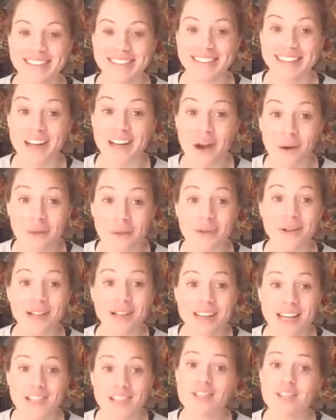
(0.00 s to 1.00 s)
and own your
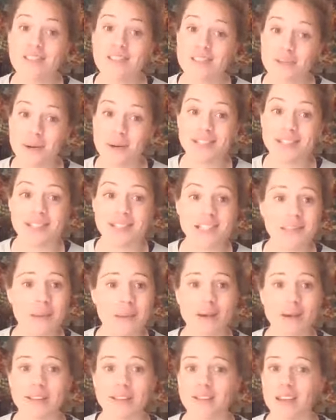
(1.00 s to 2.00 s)
connection to source and
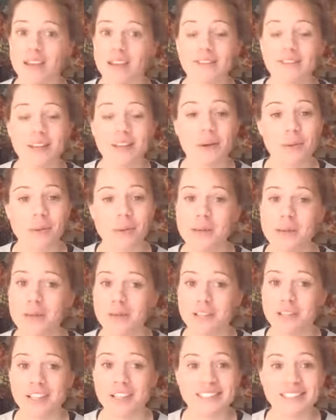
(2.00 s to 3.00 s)
spirit, and let it flow through you.
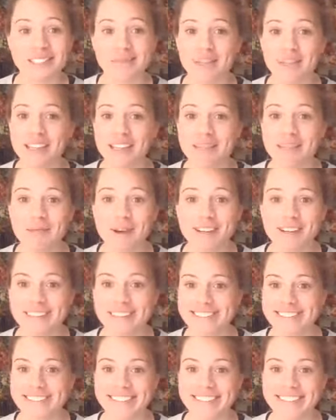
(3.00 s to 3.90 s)
Look deeply inward.